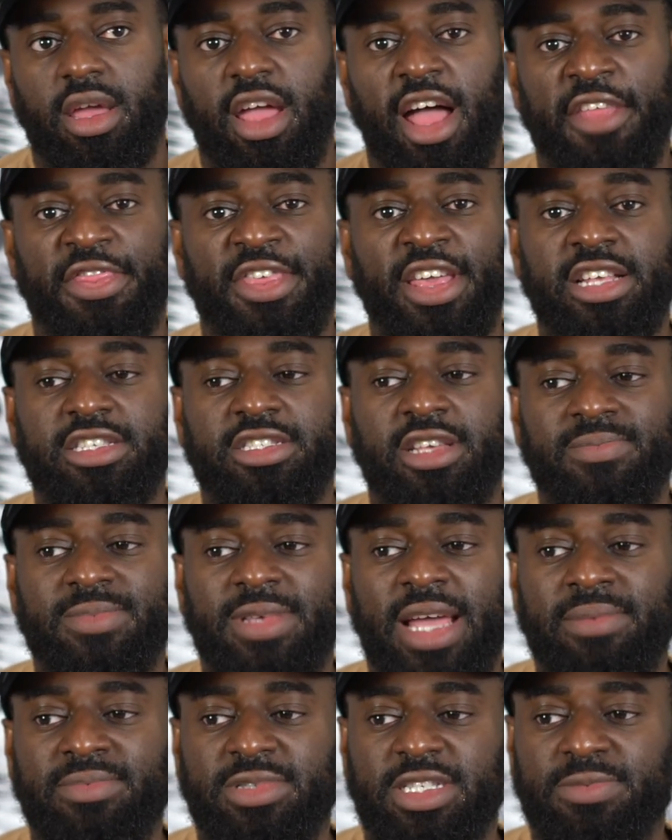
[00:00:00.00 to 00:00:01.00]
I think
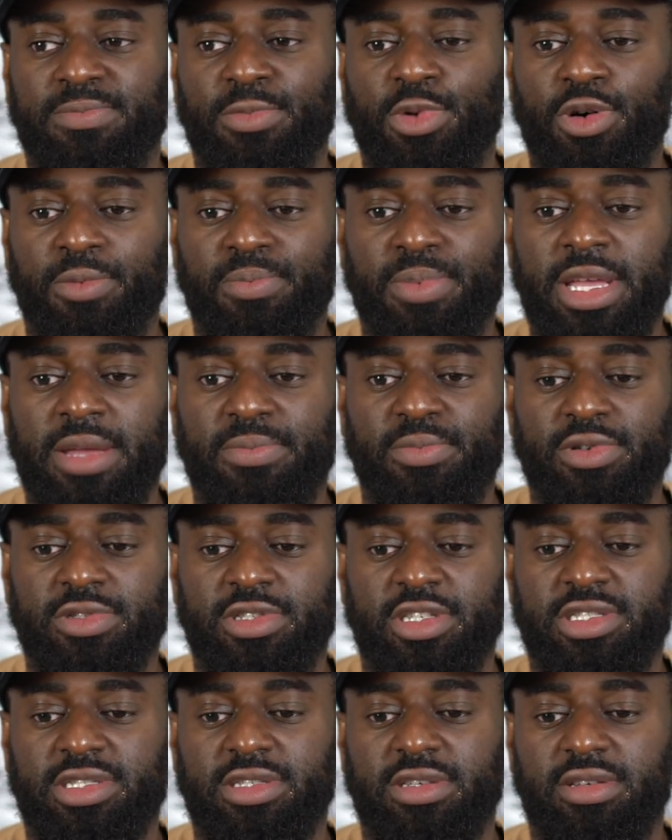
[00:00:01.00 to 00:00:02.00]
sometimes it's more people
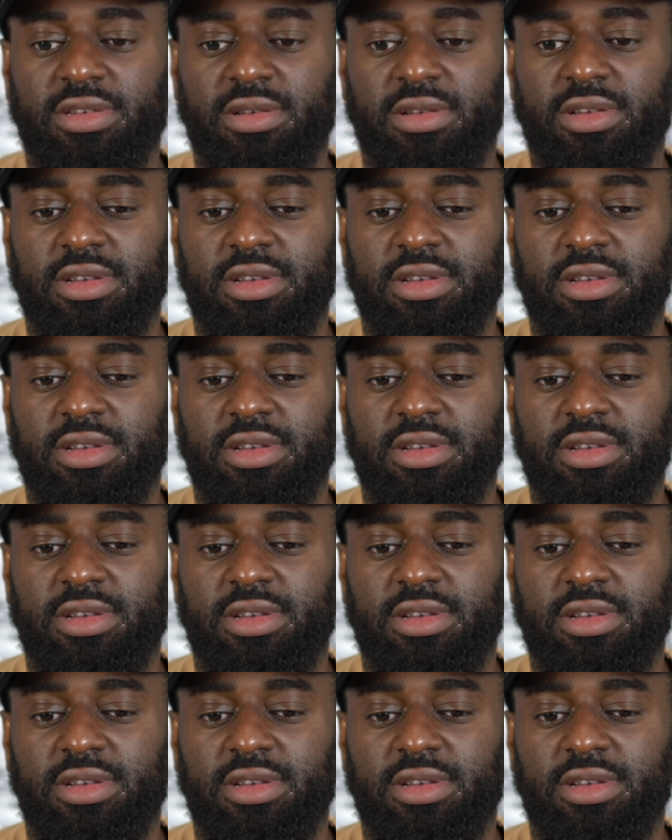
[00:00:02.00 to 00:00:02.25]
just